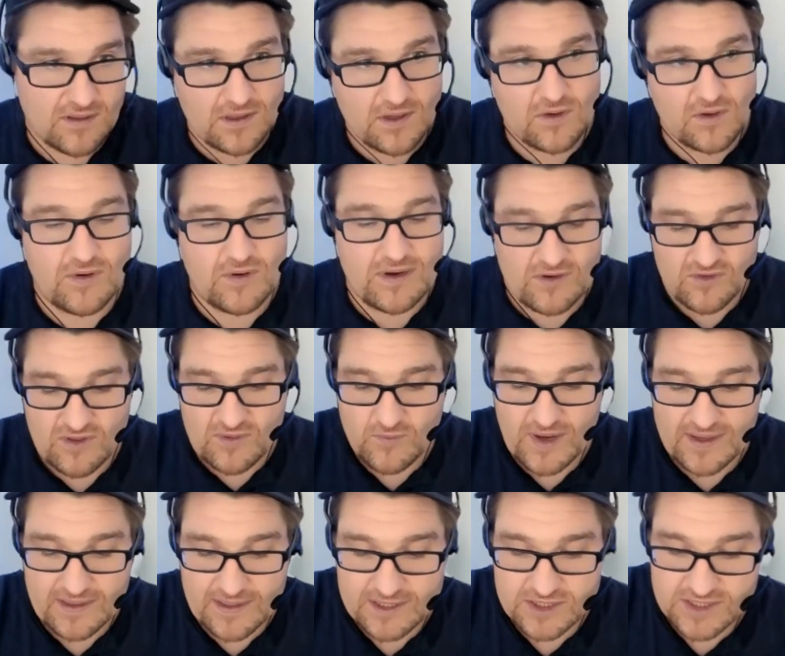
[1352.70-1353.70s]
we have some
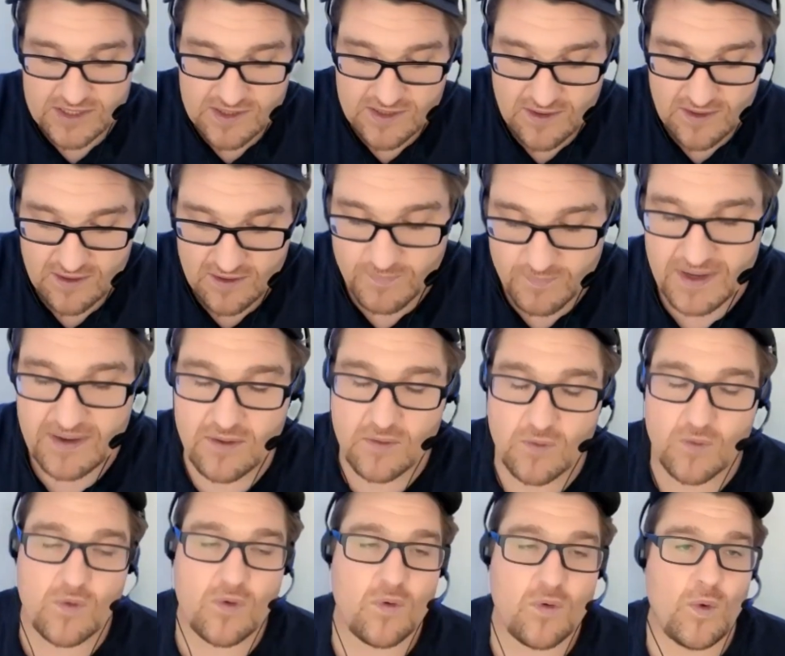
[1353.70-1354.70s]
regulations to this, but
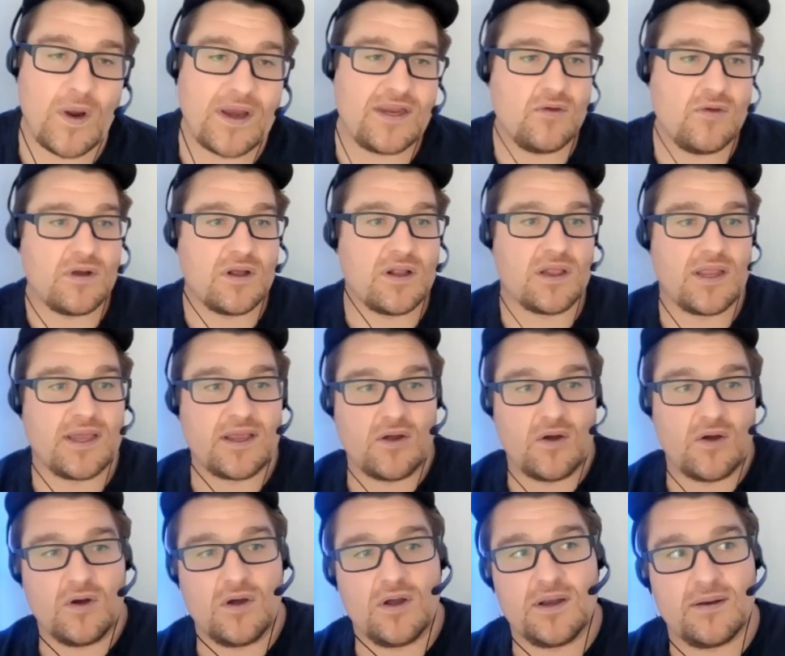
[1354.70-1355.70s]
when you click
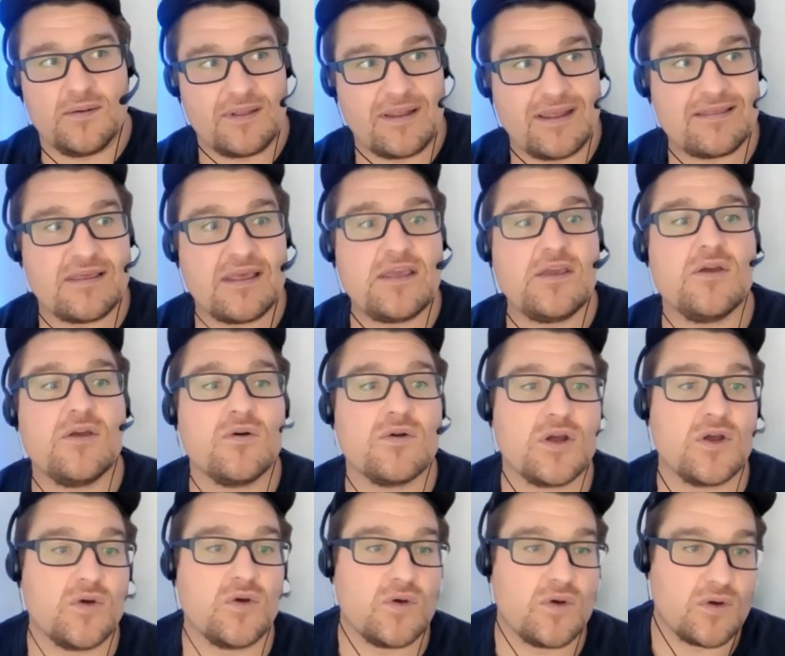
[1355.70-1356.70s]
on, let's say you go to
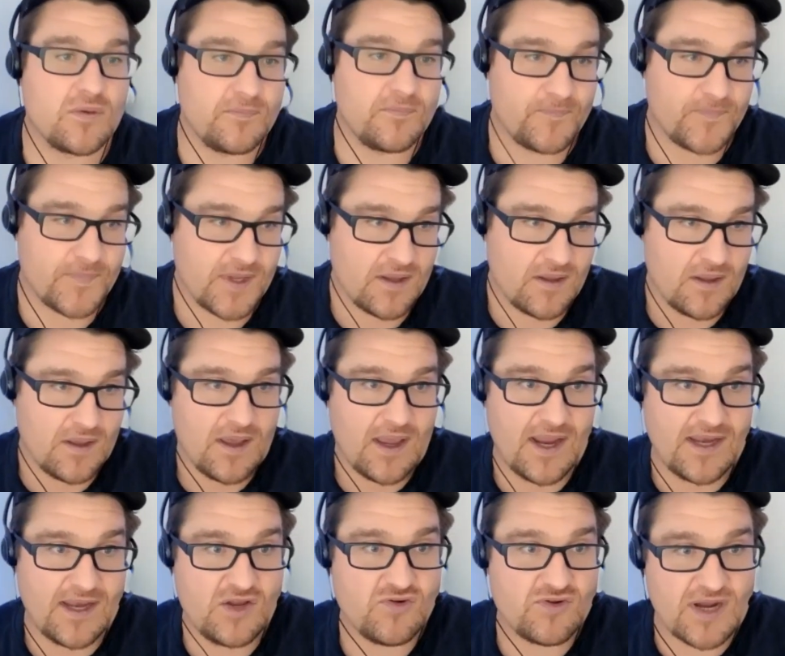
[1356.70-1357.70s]
Google
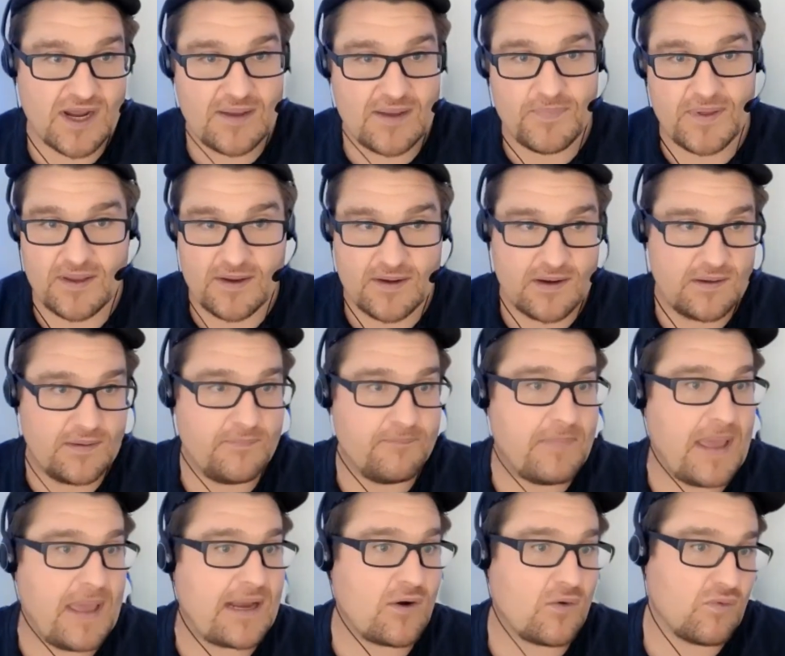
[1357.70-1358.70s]
and you type in
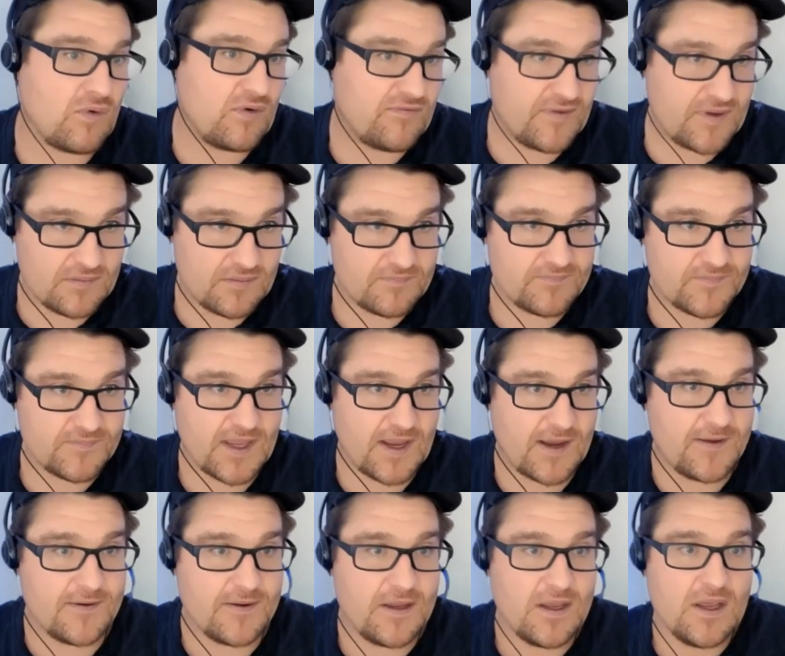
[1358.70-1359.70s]
metal roofing, okay?